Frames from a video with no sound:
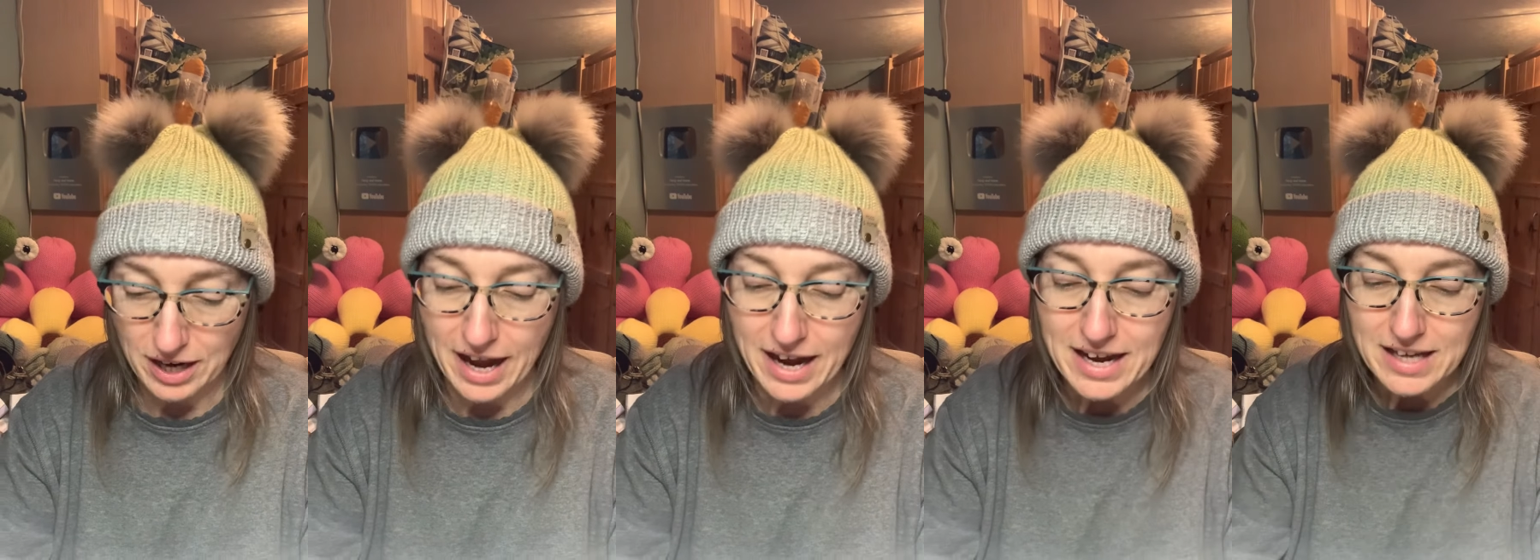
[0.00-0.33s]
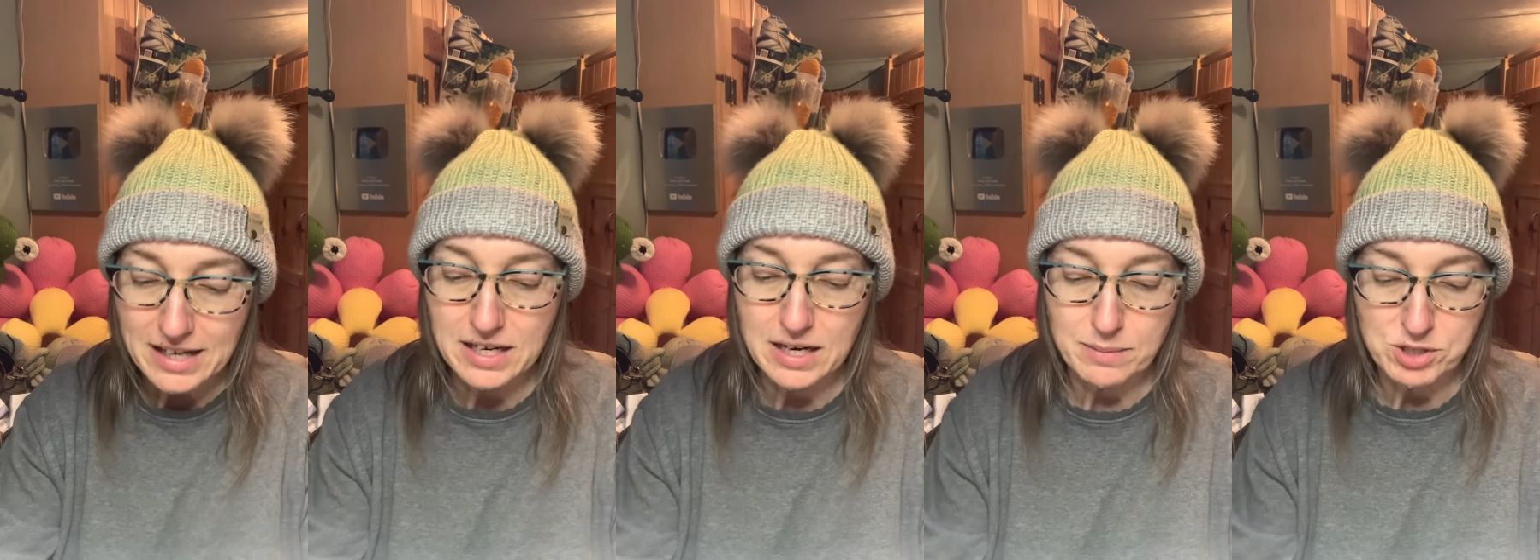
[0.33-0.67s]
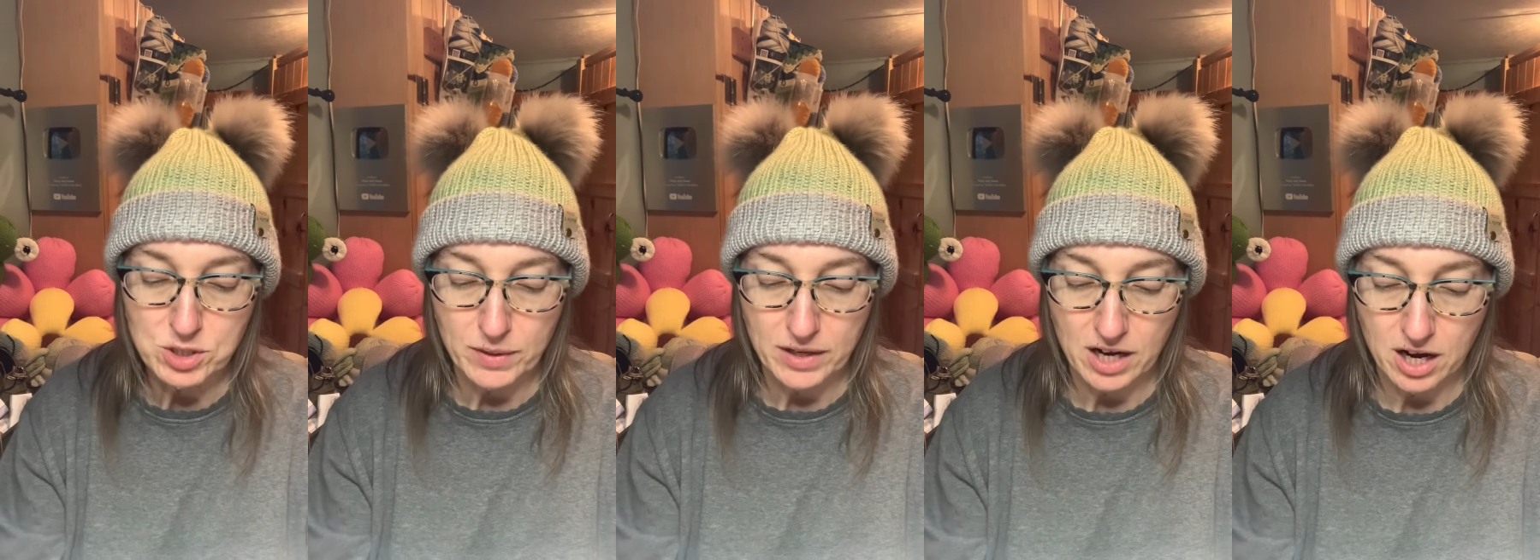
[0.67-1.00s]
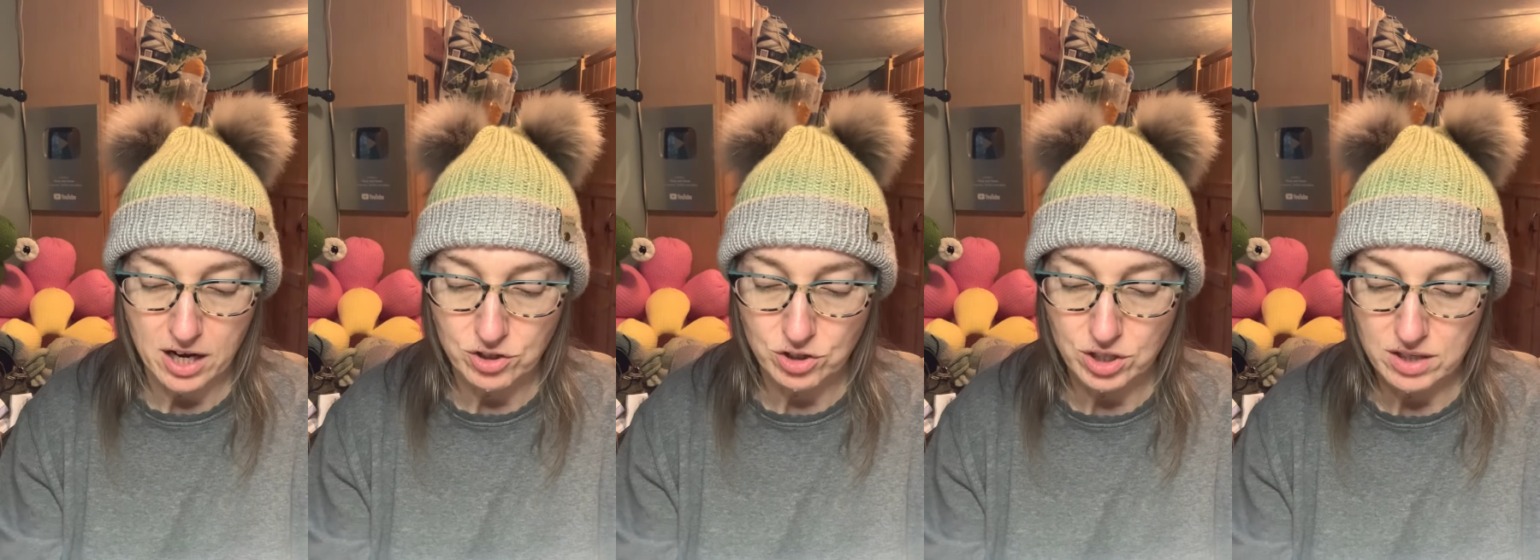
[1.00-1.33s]
I ended up doing
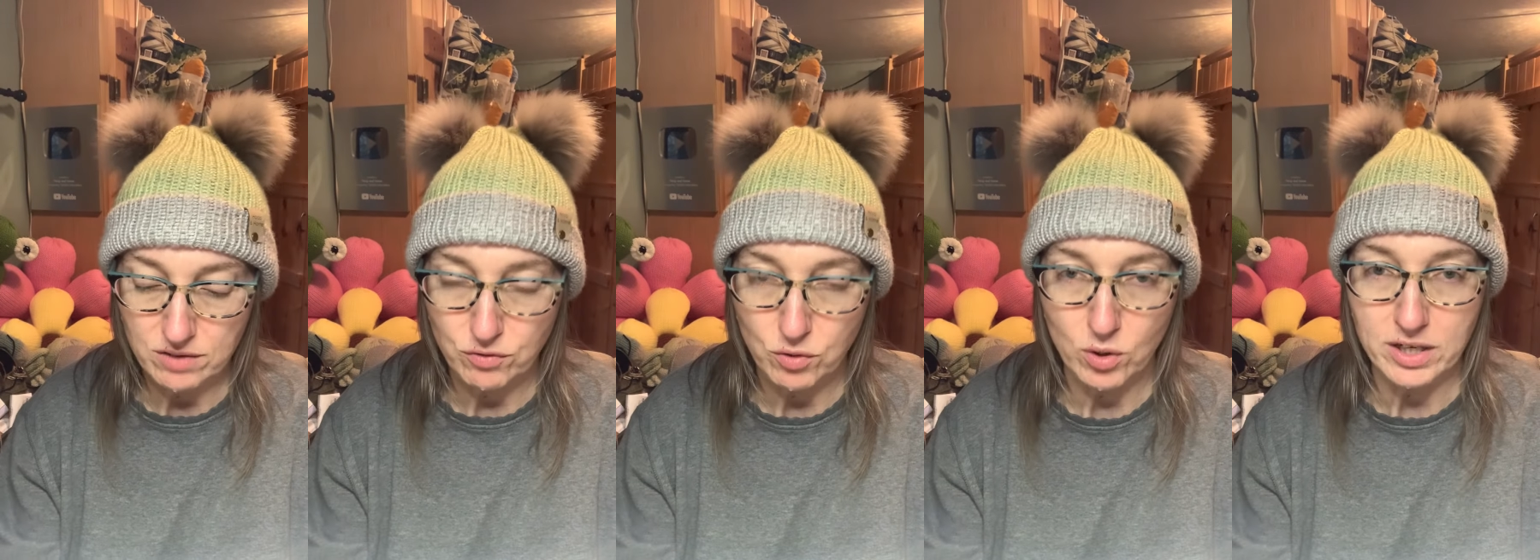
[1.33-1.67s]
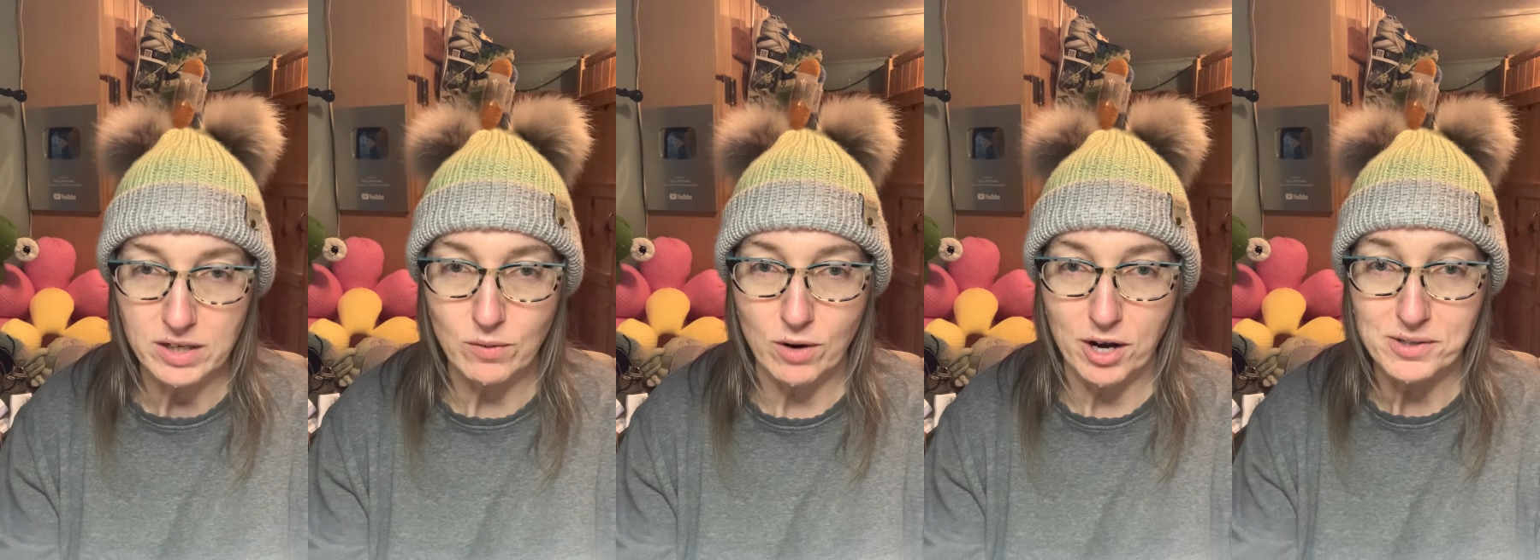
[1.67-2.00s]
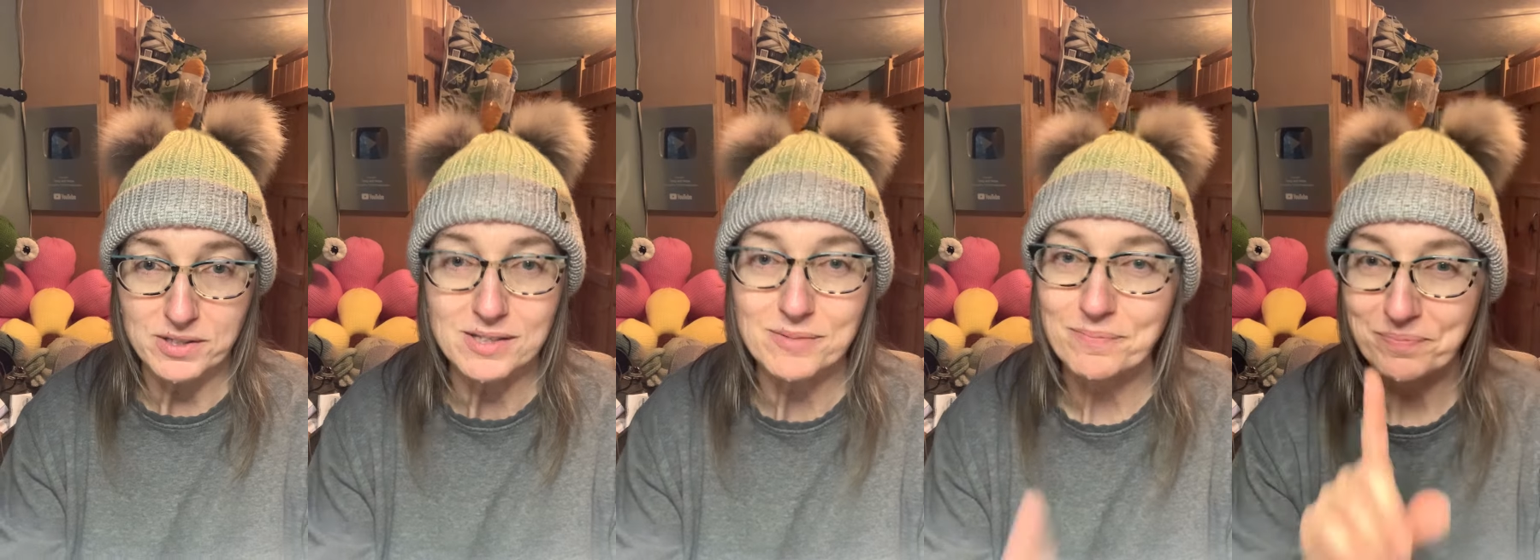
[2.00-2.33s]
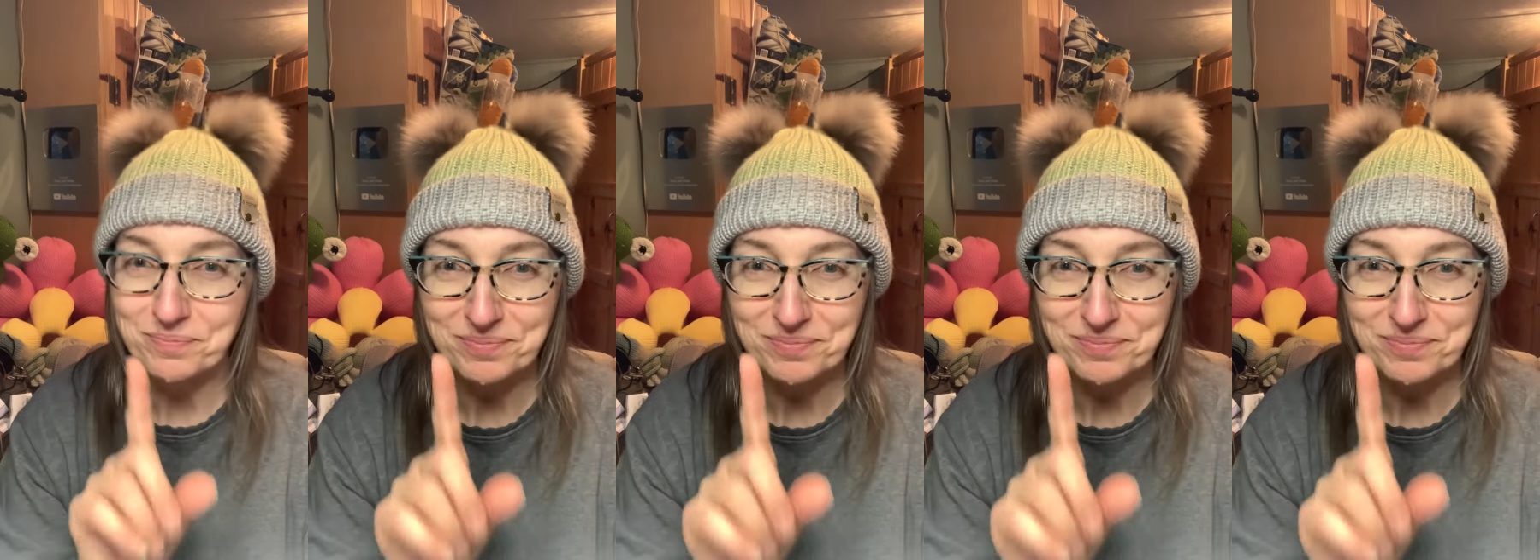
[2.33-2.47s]
140 rows.